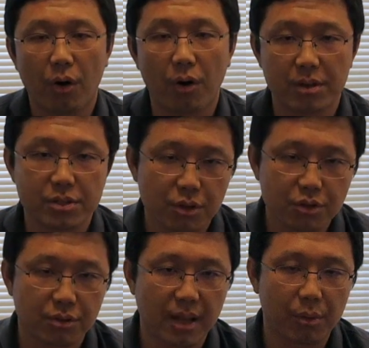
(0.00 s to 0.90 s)
or a
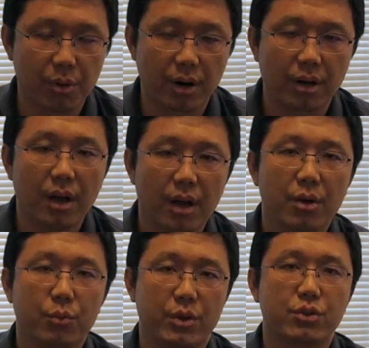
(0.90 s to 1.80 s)
social network,
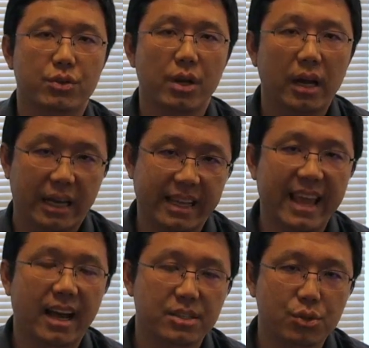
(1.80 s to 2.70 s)
which
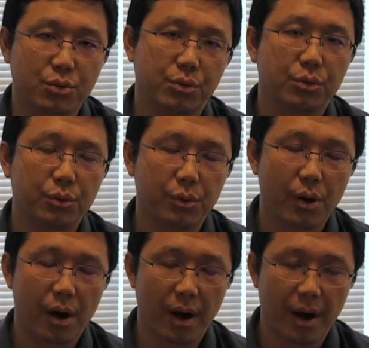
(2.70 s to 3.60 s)
connects to